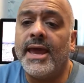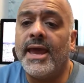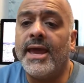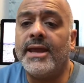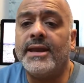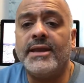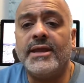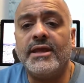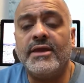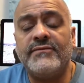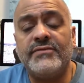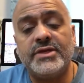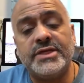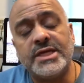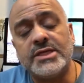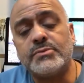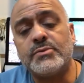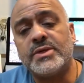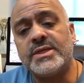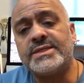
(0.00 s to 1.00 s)
And if you
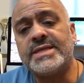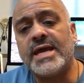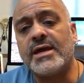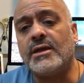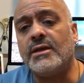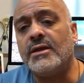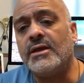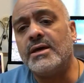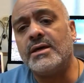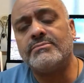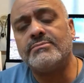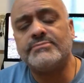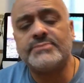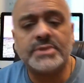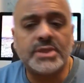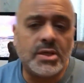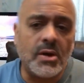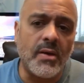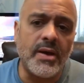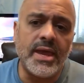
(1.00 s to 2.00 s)
just want to take a
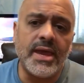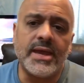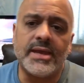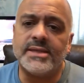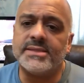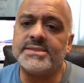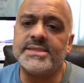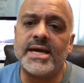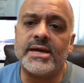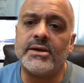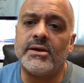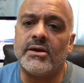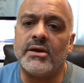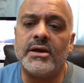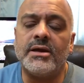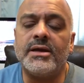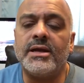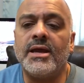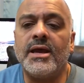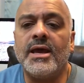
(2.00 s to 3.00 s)
look, go ahead. It's not going to
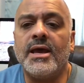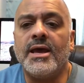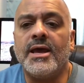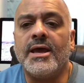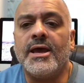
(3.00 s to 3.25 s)
hurt.